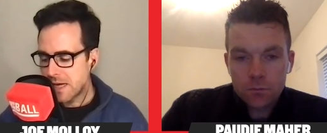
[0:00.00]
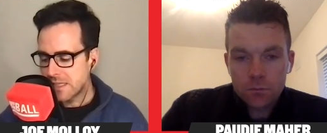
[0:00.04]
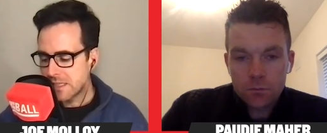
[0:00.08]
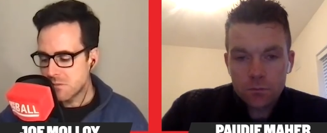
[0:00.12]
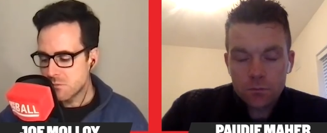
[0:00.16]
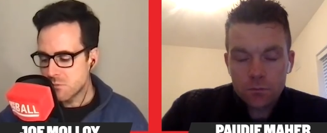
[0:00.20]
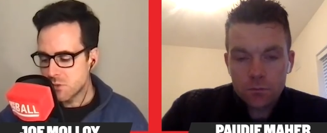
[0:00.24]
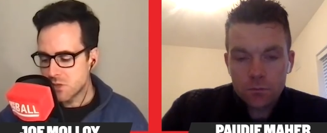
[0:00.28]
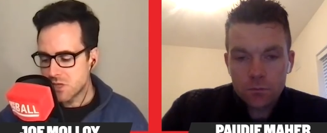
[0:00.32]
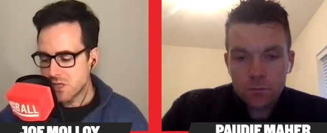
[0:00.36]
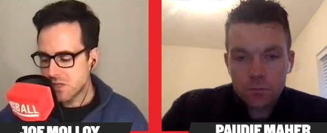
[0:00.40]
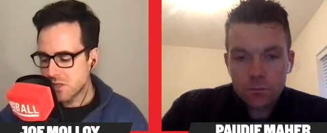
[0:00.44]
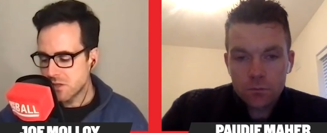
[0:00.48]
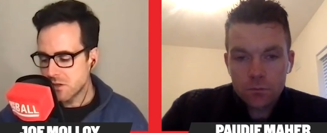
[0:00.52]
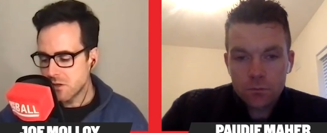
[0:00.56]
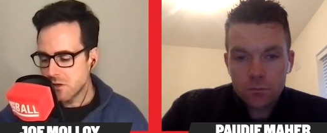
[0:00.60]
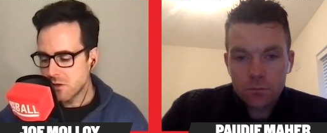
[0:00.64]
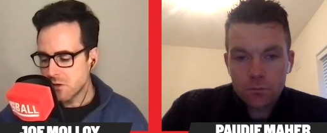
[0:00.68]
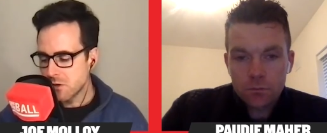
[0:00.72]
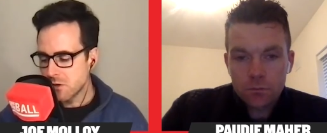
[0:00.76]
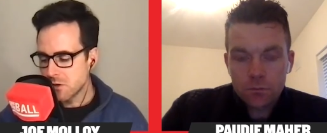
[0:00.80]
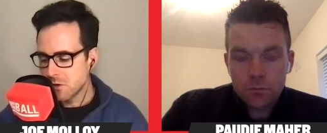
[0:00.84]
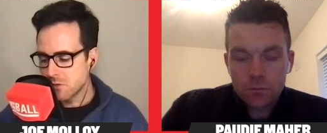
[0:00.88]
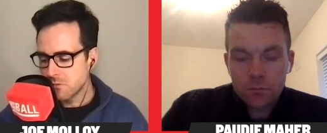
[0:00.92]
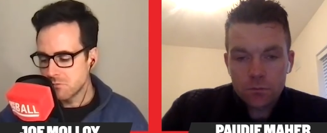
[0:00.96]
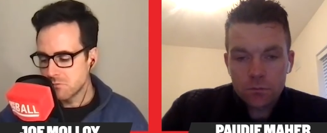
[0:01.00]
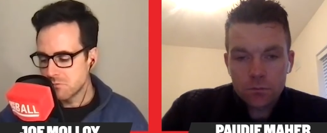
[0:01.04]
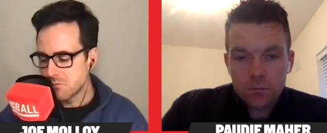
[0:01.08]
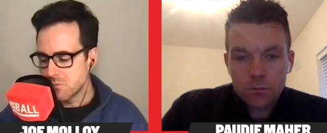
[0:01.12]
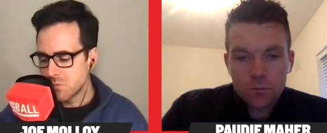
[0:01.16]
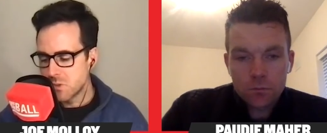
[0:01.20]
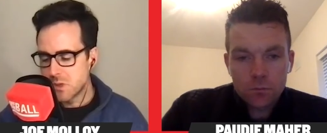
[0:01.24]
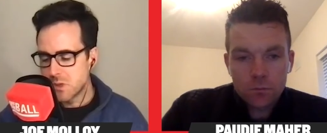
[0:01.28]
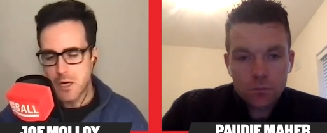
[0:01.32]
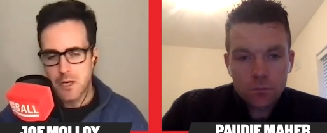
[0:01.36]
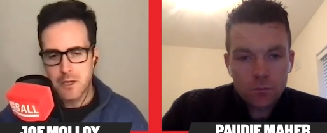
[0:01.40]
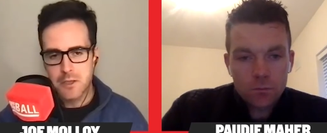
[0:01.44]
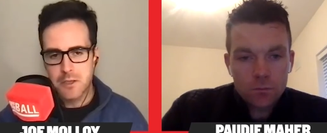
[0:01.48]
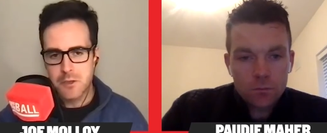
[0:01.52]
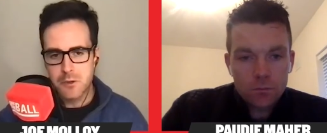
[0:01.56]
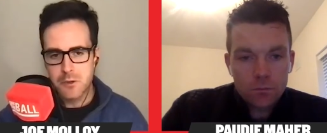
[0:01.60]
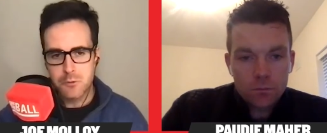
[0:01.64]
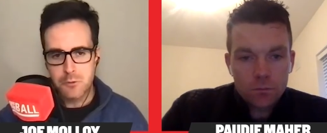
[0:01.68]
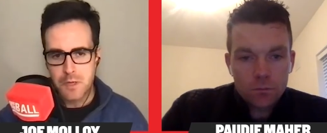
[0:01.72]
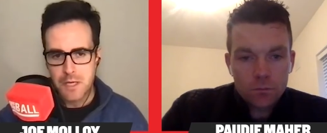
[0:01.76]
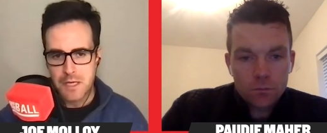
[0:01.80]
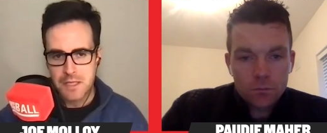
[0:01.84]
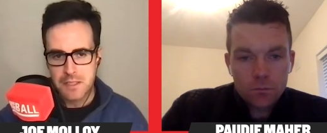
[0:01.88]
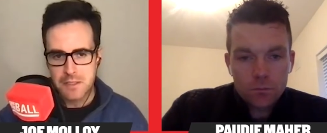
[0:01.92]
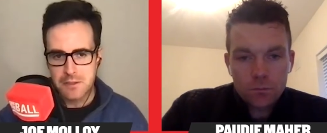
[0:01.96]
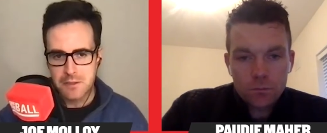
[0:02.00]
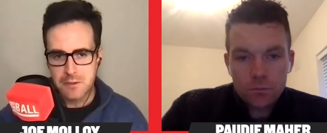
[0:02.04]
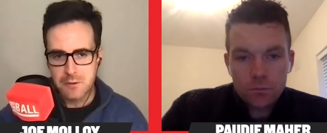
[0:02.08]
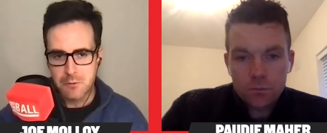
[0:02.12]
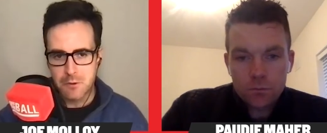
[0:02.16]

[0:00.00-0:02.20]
Speaker 1: any particular knock in training